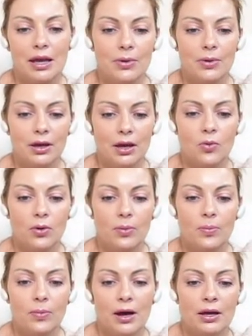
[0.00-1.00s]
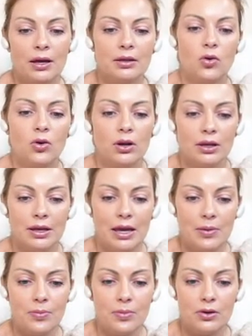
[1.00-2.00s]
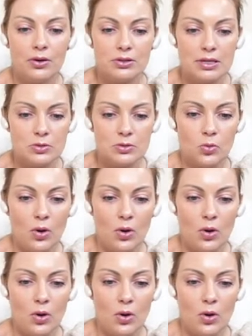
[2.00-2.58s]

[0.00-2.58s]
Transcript: gaming equipment, or cables as